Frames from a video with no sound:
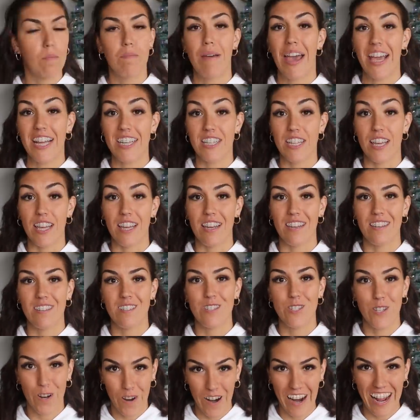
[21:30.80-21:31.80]
Magtine,
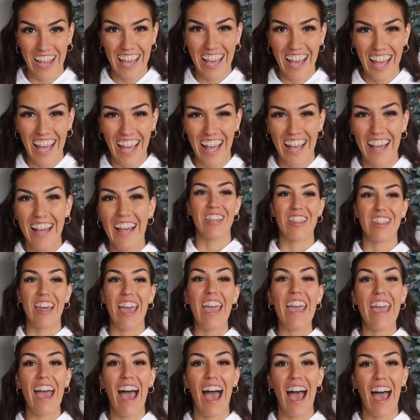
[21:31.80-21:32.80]
sorry.
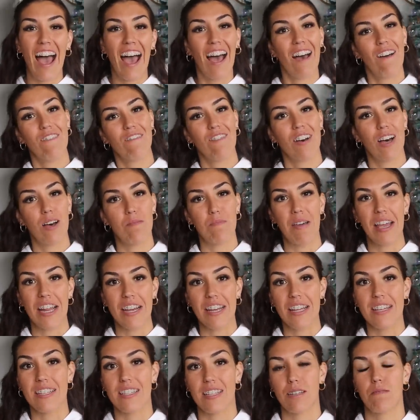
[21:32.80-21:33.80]
They have a
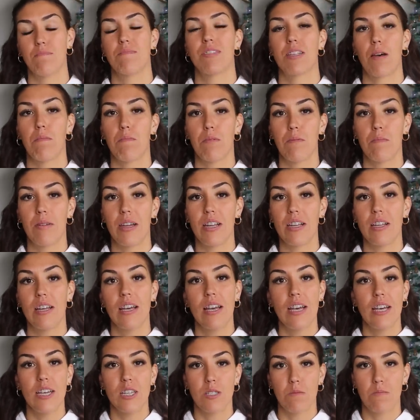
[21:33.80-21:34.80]
magnesium supplement
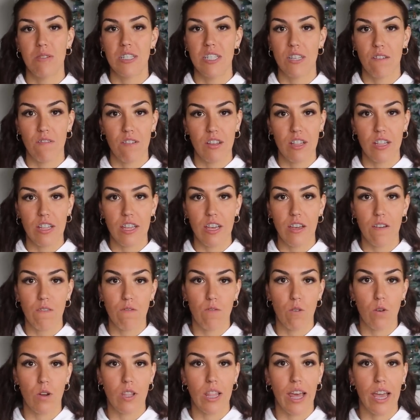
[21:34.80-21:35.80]
specifically
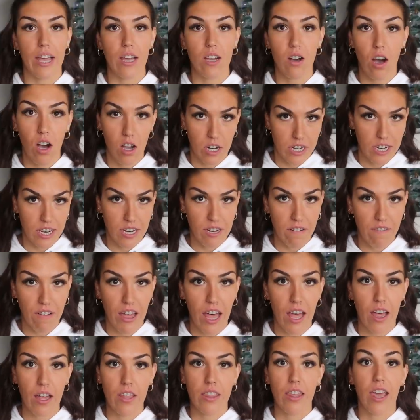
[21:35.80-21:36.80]
for like cognitive
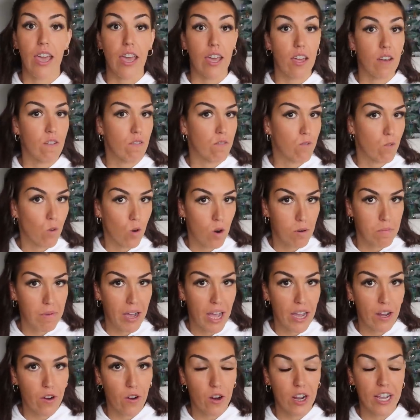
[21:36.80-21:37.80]
health and for
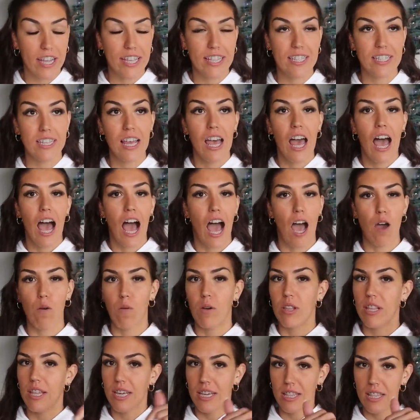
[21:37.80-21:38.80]
migraines. I
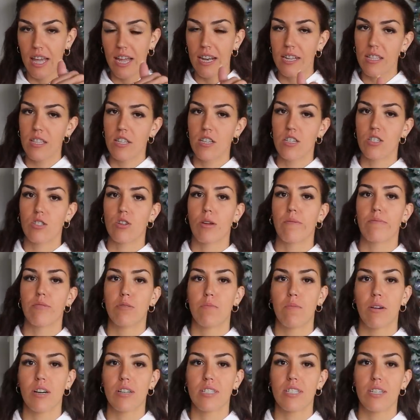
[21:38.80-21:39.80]
will link that in the
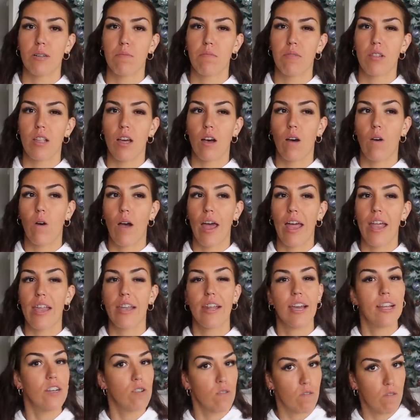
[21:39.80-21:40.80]
description box down below,
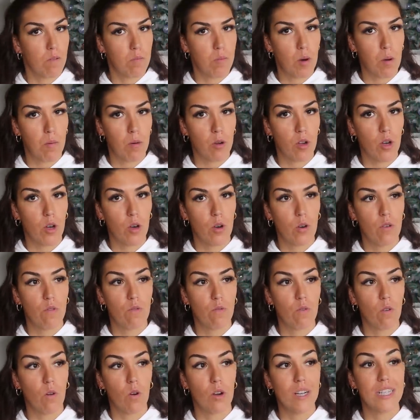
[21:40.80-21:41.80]
and I do have a promo code
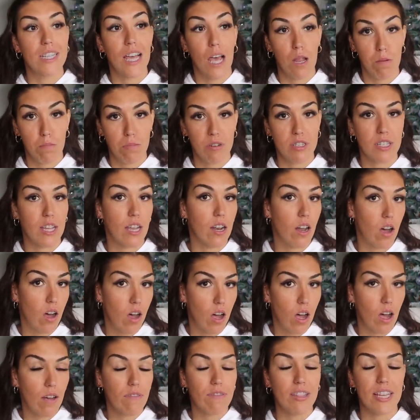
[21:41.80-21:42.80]
for 10%
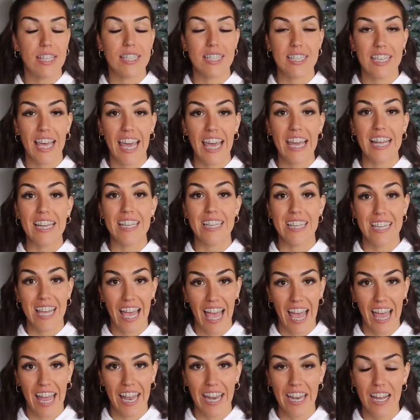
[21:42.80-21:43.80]
off. That's
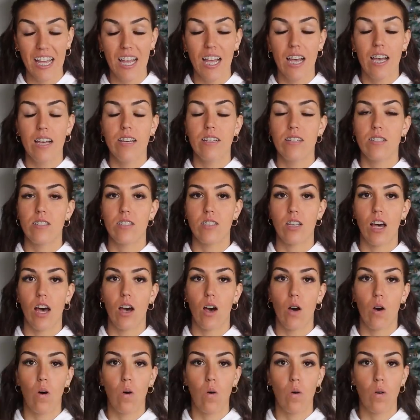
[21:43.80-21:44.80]
Kait10.
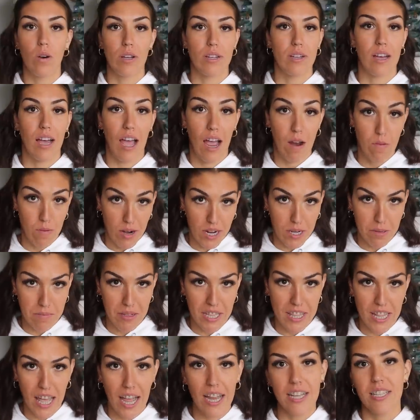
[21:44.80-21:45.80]
So I
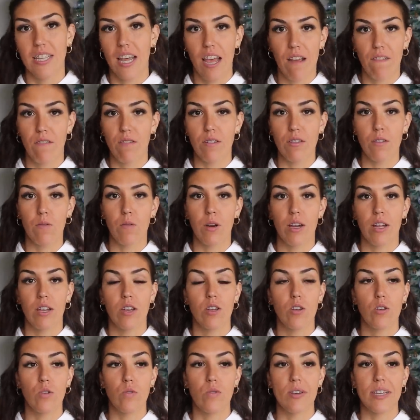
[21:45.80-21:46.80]
recommend that to
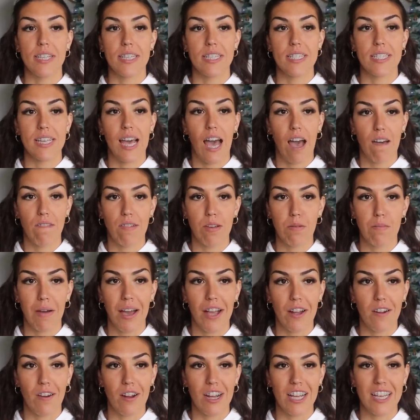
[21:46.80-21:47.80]
anyone who is having
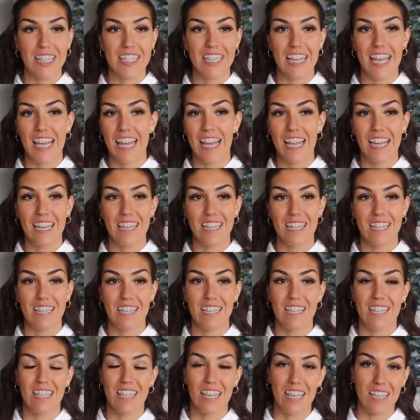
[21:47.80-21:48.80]
migraines and
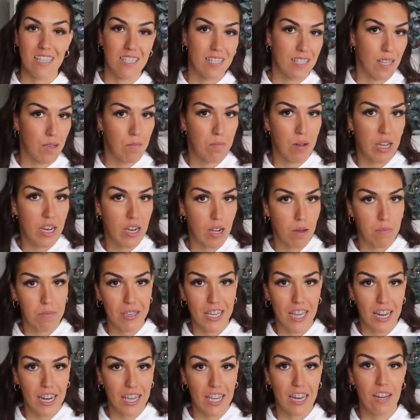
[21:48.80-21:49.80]
thinks they might not be
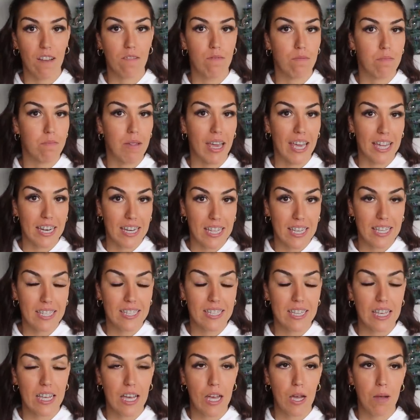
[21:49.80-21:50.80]
getting enough
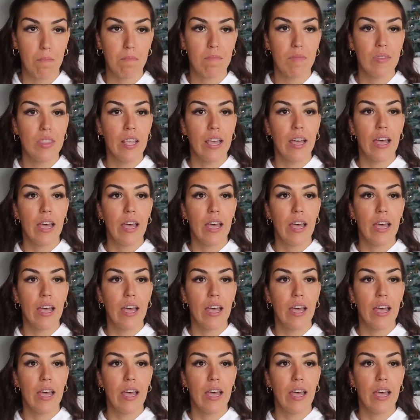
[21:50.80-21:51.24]
magnesium.